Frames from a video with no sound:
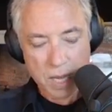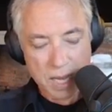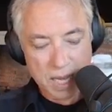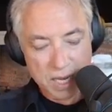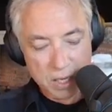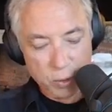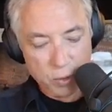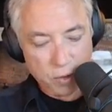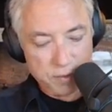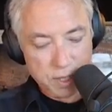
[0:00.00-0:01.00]
And
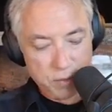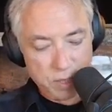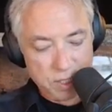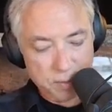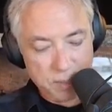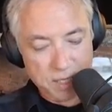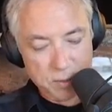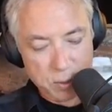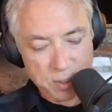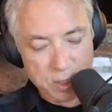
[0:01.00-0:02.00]
Luke Croft says Richard Spence
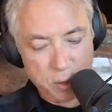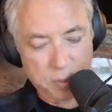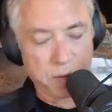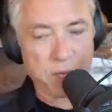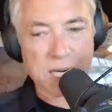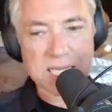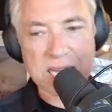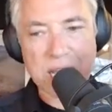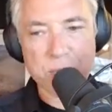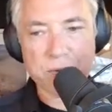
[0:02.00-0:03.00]
was always open about his
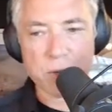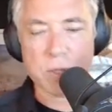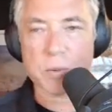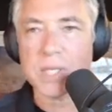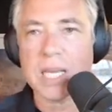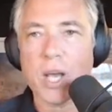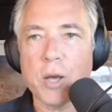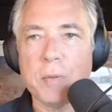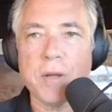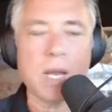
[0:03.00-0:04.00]
name and views. Was he
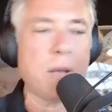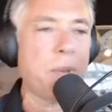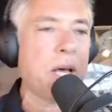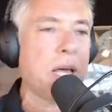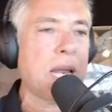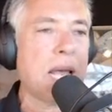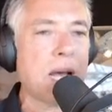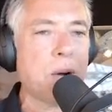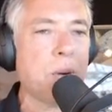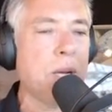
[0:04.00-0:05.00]
open about
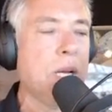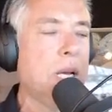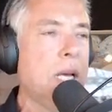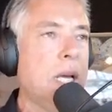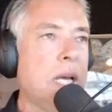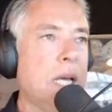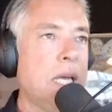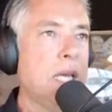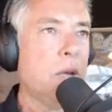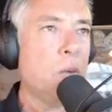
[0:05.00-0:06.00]
how
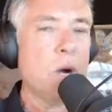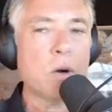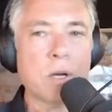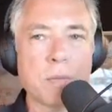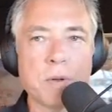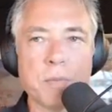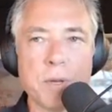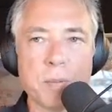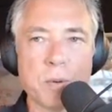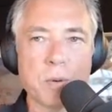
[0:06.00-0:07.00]
he welcomed
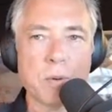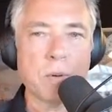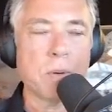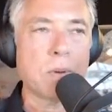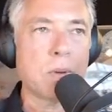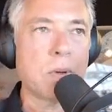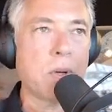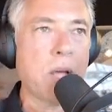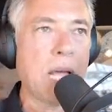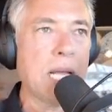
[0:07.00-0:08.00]
people
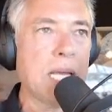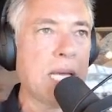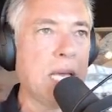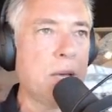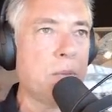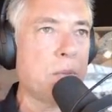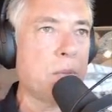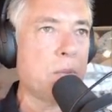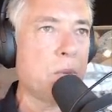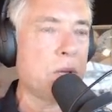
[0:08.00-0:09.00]
hailing him
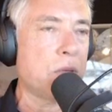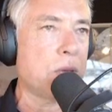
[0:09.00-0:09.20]
with